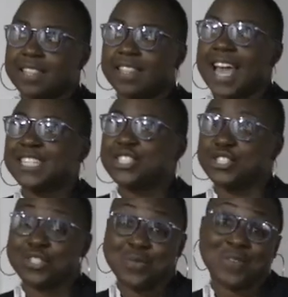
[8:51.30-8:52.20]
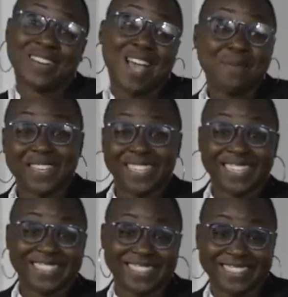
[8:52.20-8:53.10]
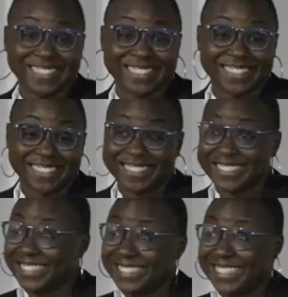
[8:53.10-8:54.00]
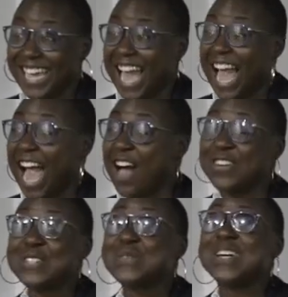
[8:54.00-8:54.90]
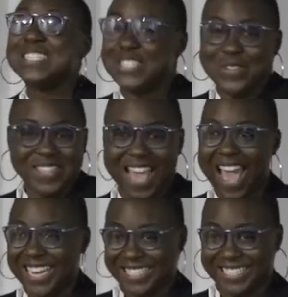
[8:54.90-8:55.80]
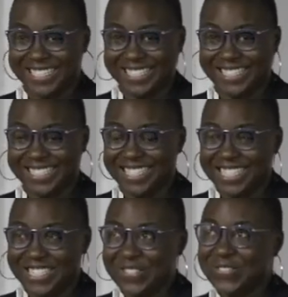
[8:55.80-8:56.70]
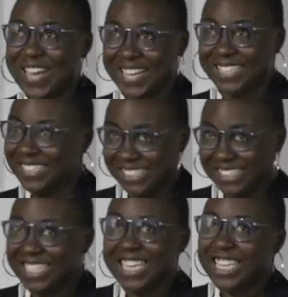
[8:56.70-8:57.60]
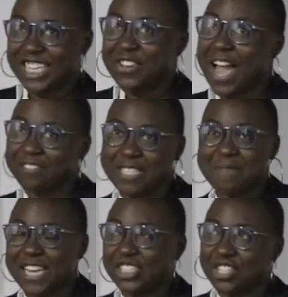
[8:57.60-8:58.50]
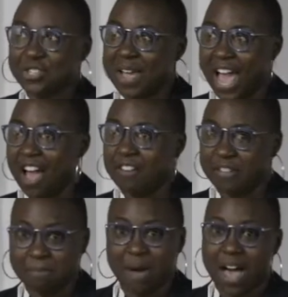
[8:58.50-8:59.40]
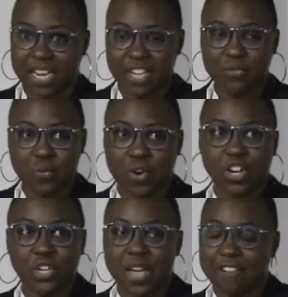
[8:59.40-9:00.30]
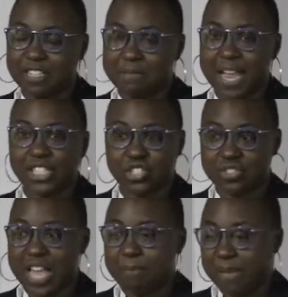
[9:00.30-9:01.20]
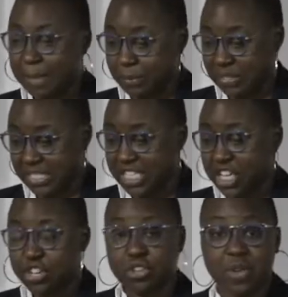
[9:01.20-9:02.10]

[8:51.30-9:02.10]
That's super nebulous. How does one do that? Well, you have to make sure you have a body of work. You have to make sure that people see you.